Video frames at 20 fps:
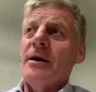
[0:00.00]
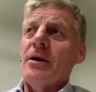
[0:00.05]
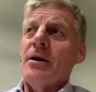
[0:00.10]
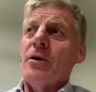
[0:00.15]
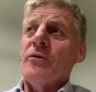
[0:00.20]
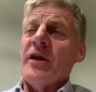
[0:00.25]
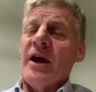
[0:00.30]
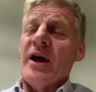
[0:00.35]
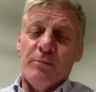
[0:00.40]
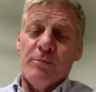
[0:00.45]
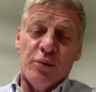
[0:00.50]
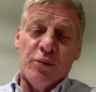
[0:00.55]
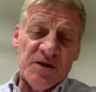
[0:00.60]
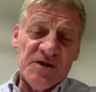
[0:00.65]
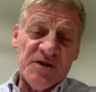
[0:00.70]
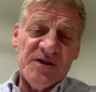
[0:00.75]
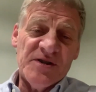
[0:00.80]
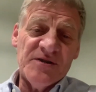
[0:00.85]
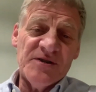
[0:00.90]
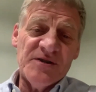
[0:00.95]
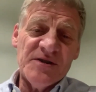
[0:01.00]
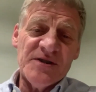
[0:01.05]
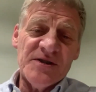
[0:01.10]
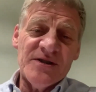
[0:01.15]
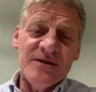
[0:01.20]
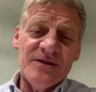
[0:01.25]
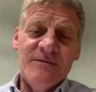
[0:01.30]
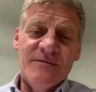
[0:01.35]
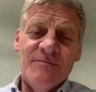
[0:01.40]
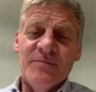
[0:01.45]
they're prisoners,
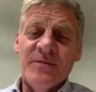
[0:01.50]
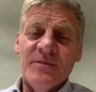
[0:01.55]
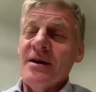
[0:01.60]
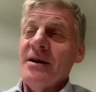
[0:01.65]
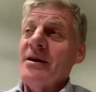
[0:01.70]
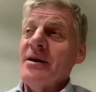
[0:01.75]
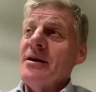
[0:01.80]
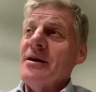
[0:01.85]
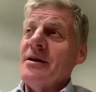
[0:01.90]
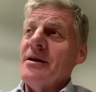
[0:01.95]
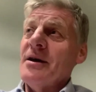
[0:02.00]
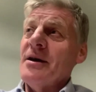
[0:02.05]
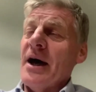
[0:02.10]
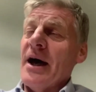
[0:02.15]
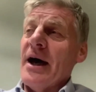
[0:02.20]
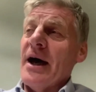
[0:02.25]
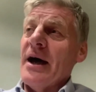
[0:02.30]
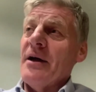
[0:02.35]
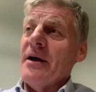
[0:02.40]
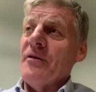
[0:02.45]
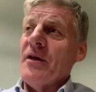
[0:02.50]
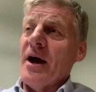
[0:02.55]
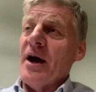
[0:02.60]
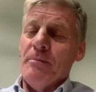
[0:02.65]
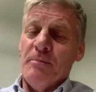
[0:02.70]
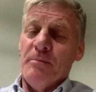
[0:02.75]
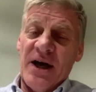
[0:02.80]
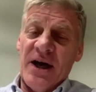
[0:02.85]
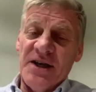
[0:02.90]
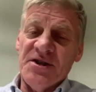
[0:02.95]
they're
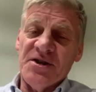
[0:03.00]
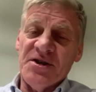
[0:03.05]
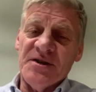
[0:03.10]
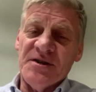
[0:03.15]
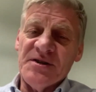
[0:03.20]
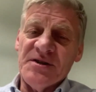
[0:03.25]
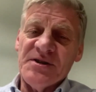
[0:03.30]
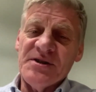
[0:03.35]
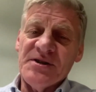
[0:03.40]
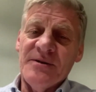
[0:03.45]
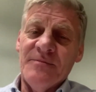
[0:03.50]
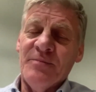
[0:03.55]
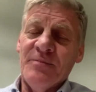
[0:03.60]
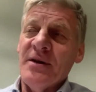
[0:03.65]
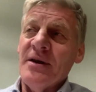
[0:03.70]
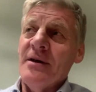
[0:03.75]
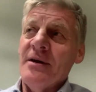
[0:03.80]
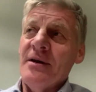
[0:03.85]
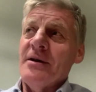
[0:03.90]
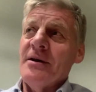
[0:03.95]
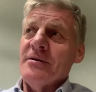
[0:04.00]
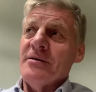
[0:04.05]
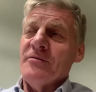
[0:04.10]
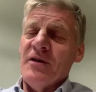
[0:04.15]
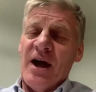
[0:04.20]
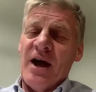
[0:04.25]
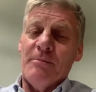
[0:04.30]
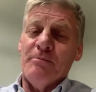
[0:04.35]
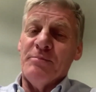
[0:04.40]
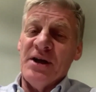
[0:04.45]
patients,
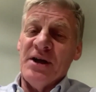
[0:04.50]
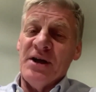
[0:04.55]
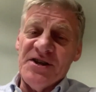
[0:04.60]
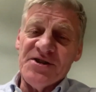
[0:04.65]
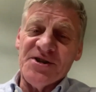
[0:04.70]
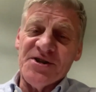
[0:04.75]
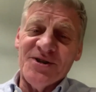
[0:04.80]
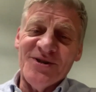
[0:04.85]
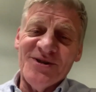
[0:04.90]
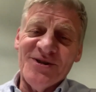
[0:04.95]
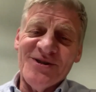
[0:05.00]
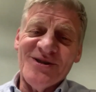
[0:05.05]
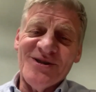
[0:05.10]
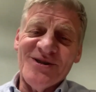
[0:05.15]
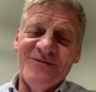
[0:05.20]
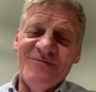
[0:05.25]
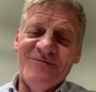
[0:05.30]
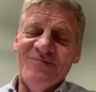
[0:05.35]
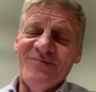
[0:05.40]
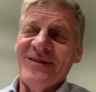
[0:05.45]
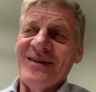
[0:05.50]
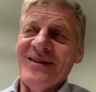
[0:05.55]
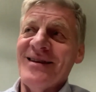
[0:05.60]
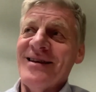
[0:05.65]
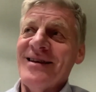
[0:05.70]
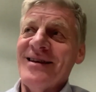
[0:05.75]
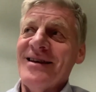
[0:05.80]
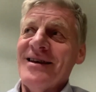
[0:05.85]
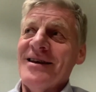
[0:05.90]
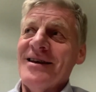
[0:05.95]
they're pensioners.
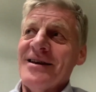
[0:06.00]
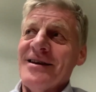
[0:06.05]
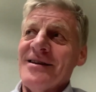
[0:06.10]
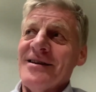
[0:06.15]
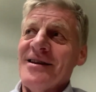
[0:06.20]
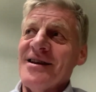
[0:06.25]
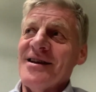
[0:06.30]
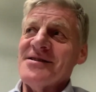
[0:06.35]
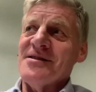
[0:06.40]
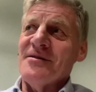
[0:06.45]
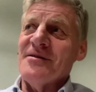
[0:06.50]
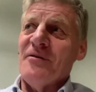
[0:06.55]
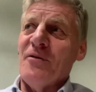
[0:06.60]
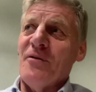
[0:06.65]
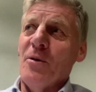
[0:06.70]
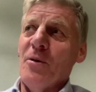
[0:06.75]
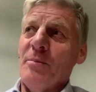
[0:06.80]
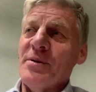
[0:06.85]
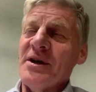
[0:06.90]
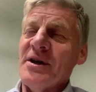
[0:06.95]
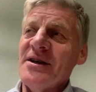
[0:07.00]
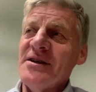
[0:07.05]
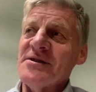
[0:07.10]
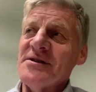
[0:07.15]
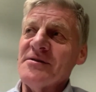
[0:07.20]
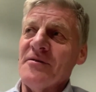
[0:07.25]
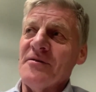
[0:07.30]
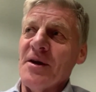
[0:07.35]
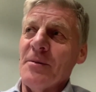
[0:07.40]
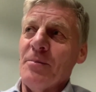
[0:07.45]
That's the 4
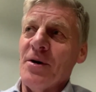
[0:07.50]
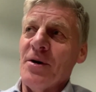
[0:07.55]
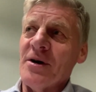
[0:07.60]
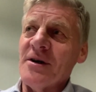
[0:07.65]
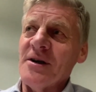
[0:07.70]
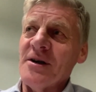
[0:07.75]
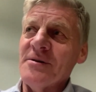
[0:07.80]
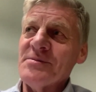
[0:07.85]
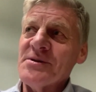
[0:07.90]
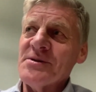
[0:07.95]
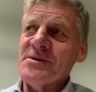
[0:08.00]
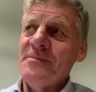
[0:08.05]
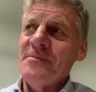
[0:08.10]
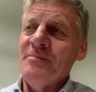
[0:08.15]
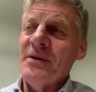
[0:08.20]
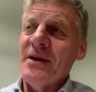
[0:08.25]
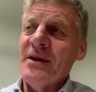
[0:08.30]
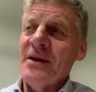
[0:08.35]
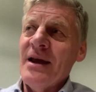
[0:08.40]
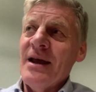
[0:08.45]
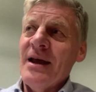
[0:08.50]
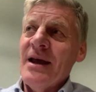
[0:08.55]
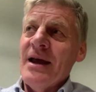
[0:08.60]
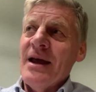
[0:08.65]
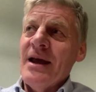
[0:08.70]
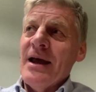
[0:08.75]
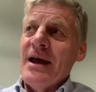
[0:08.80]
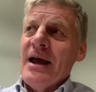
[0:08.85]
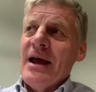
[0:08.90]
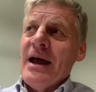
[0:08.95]
Ps of the apocalypse.
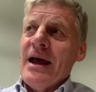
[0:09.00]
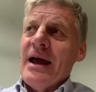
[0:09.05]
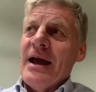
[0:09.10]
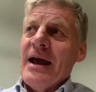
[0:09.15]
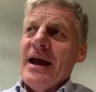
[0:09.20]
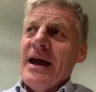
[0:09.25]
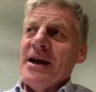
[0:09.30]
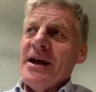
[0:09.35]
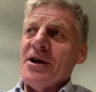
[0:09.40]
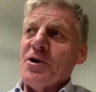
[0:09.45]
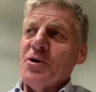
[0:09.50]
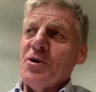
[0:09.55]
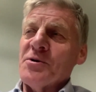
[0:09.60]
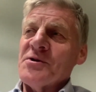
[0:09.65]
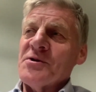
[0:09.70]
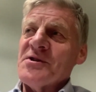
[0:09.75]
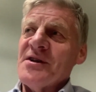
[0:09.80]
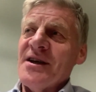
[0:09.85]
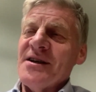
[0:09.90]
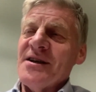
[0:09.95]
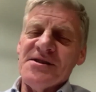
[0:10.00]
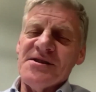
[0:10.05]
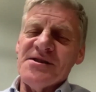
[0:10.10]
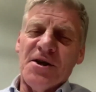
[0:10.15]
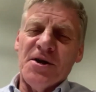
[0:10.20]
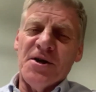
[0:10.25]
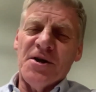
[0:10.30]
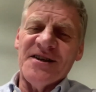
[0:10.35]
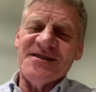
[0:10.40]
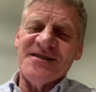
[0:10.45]
And of course, that is
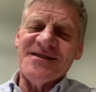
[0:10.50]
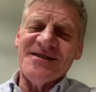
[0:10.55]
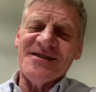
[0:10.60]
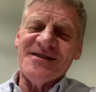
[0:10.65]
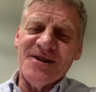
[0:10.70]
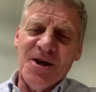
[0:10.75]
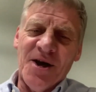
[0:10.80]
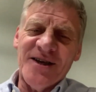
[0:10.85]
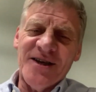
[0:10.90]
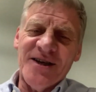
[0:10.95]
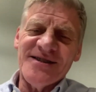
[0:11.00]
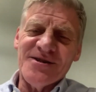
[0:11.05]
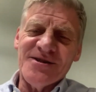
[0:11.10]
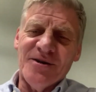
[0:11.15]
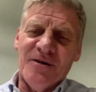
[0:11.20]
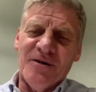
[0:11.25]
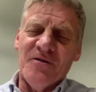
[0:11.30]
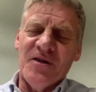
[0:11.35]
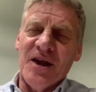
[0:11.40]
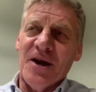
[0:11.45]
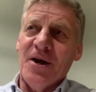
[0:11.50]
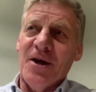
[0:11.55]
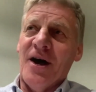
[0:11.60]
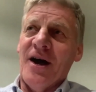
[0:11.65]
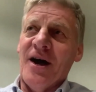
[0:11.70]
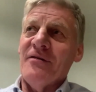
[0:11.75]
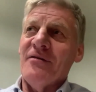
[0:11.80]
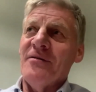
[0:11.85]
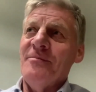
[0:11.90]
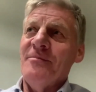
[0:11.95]
only a slice of their
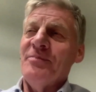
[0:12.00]
life.